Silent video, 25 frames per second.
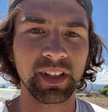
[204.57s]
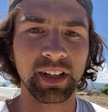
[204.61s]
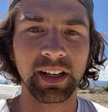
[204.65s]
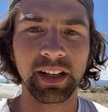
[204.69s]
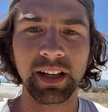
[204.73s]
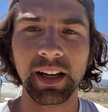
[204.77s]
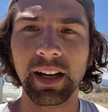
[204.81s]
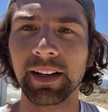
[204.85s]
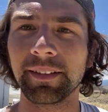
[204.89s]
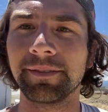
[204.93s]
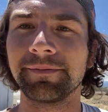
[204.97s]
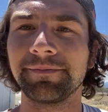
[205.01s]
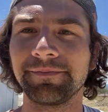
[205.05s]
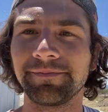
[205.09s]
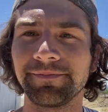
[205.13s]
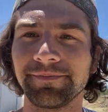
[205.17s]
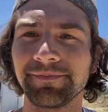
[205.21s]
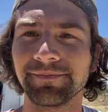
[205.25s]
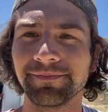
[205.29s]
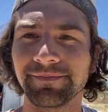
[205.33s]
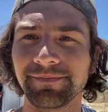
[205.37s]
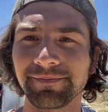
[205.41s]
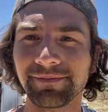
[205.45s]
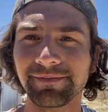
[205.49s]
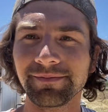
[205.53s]
yeah,
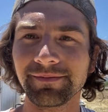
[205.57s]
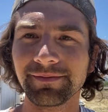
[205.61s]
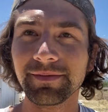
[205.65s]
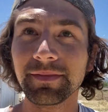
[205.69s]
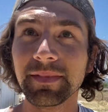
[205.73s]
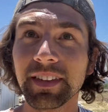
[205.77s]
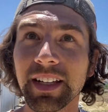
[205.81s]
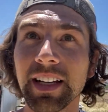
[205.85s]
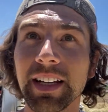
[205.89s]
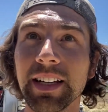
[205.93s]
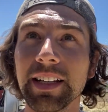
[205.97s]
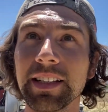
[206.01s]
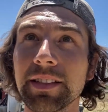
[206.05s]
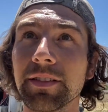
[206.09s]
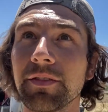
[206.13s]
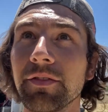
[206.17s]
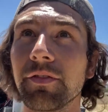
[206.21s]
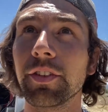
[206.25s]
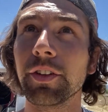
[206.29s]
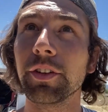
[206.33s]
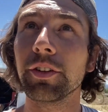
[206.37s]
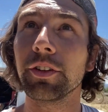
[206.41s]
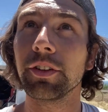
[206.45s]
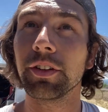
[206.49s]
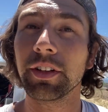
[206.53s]
eat some
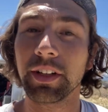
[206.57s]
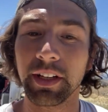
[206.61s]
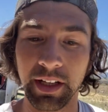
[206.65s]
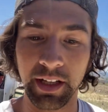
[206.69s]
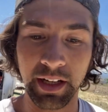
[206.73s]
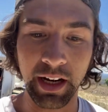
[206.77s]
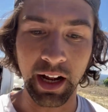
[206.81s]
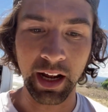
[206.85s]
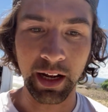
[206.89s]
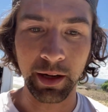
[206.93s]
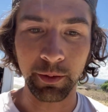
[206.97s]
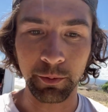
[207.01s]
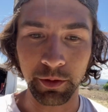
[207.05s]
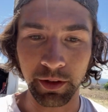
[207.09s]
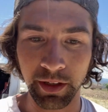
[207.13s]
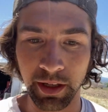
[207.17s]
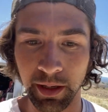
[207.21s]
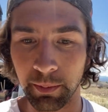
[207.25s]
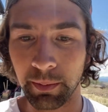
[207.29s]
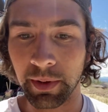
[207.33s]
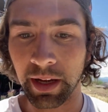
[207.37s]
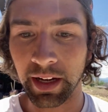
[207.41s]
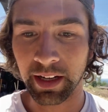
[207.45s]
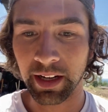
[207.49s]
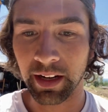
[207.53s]
food and I will
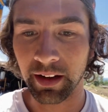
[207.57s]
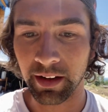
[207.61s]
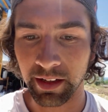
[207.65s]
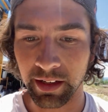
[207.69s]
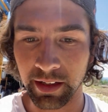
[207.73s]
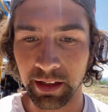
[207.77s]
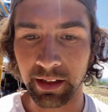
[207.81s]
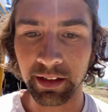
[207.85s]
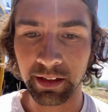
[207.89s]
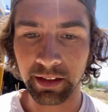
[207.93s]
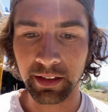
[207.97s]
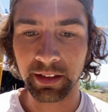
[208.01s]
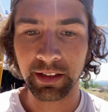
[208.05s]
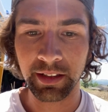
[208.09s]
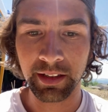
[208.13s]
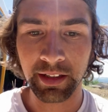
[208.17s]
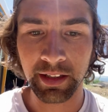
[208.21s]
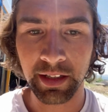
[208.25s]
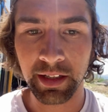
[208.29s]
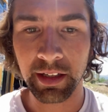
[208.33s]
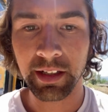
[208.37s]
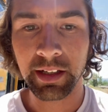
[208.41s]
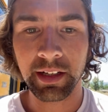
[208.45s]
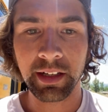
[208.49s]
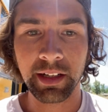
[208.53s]
get back out here
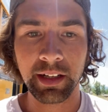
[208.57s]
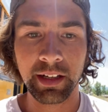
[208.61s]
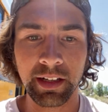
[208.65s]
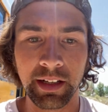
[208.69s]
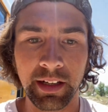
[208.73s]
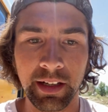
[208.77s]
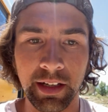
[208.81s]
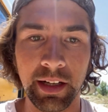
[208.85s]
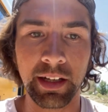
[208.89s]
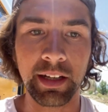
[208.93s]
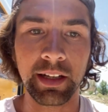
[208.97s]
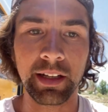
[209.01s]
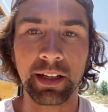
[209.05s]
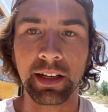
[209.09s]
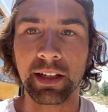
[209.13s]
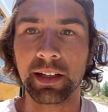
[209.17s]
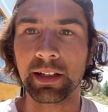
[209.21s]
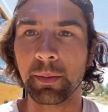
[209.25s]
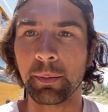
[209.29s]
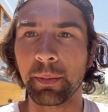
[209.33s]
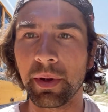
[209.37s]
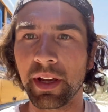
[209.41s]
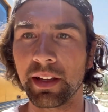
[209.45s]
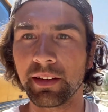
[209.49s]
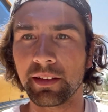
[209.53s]
and getting to
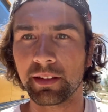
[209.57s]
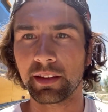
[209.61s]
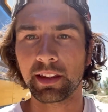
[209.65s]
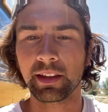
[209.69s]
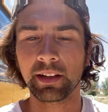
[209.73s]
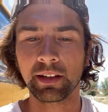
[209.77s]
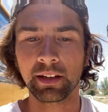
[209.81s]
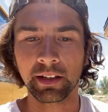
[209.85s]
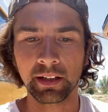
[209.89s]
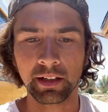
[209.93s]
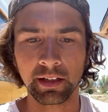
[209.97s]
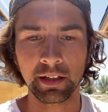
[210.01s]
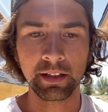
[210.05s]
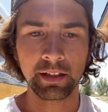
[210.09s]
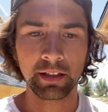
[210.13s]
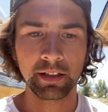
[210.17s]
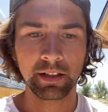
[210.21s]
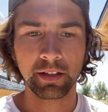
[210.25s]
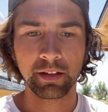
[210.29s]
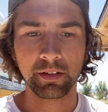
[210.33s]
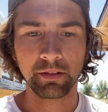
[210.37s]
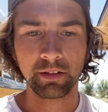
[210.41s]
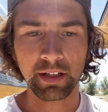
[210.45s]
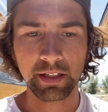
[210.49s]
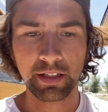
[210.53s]
paint the
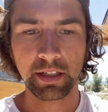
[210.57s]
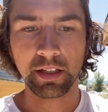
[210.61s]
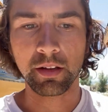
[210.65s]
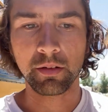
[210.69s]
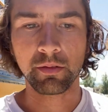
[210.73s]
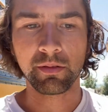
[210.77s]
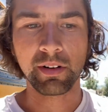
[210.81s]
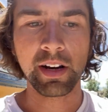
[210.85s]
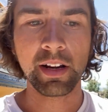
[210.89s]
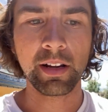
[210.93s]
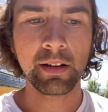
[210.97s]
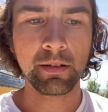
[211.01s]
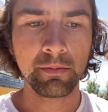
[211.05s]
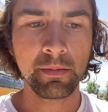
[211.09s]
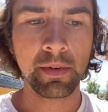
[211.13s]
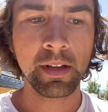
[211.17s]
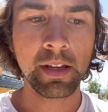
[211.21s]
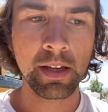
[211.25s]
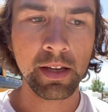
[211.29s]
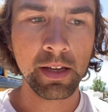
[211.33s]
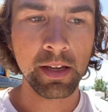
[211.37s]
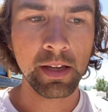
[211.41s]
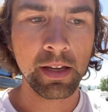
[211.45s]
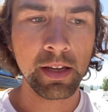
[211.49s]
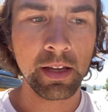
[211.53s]
rest of the rim
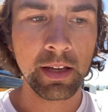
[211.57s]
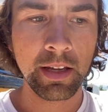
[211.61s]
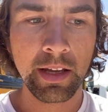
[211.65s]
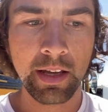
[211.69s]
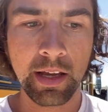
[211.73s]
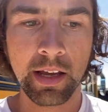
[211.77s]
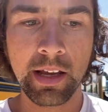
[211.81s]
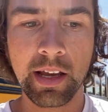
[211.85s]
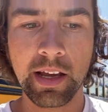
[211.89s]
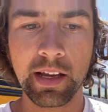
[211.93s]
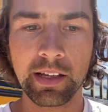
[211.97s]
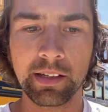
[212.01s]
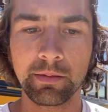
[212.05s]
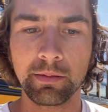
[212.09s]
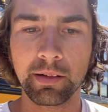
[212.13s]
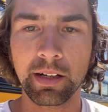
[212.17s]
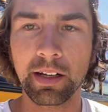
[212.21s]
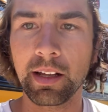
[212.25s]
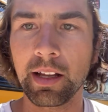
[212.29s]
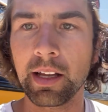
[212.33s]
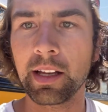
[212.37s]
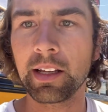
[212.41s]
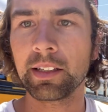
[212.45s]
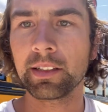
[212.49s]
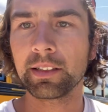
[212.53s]
as well
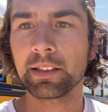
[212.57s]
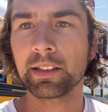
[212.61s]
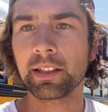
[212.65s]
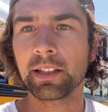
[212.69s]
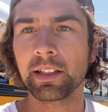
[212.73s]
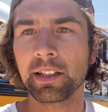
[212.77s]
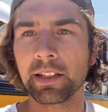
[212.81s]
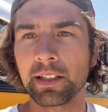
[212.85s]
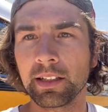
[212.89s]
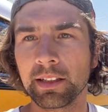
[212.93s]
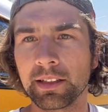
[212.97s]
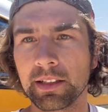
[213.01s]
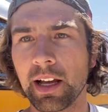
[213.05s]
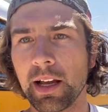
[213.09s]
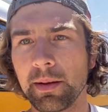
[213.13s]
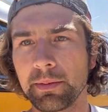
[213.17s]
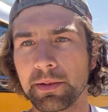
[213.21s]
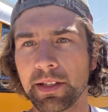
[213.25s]
as the top